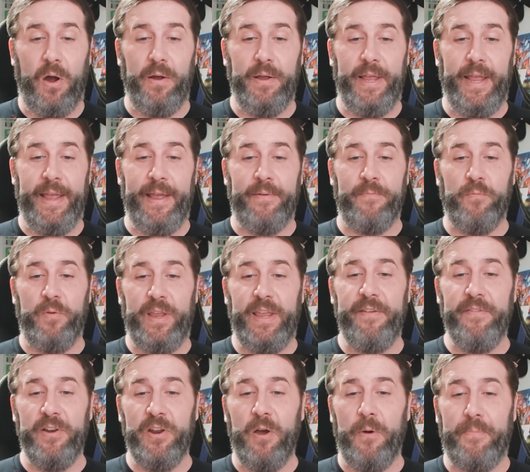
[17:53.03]
And
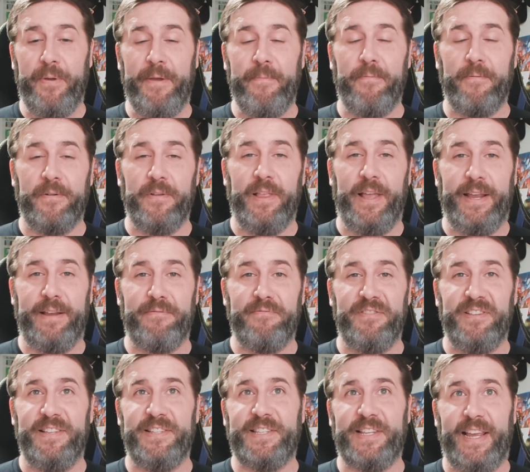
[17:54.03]
even though people were like,
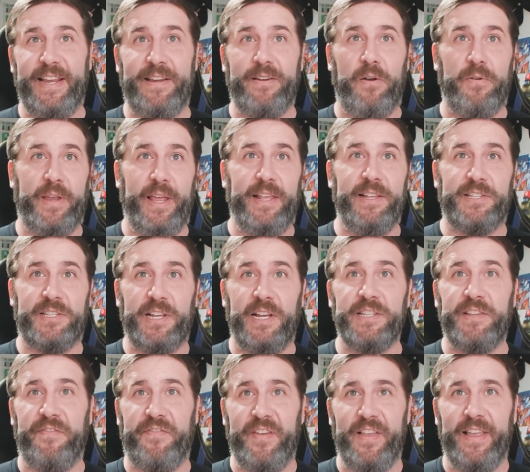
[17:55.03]
okay, this
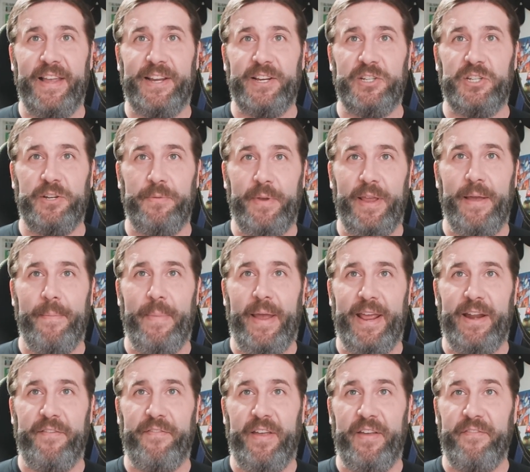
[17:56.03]
doesn't feel like it should be a
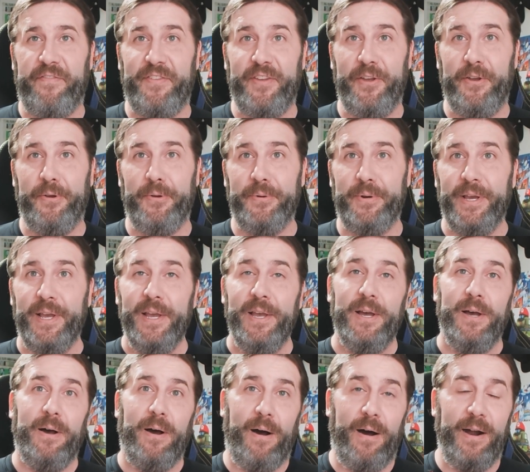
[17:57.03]
main event feud,
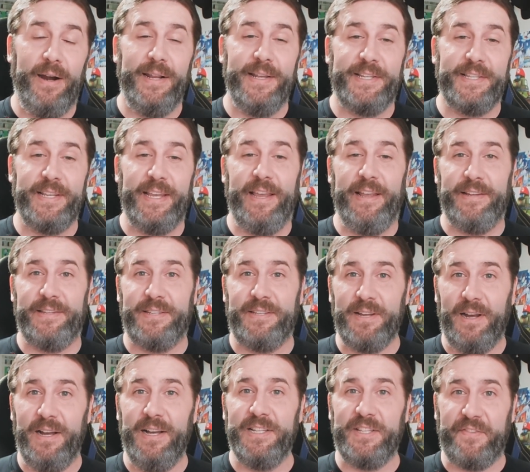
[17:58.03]
honestly, it
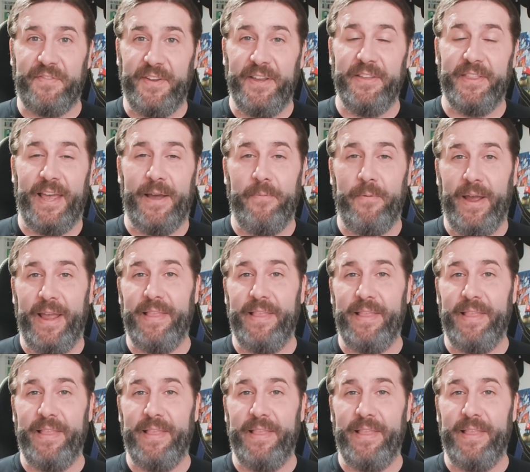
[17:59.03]
does feel that way.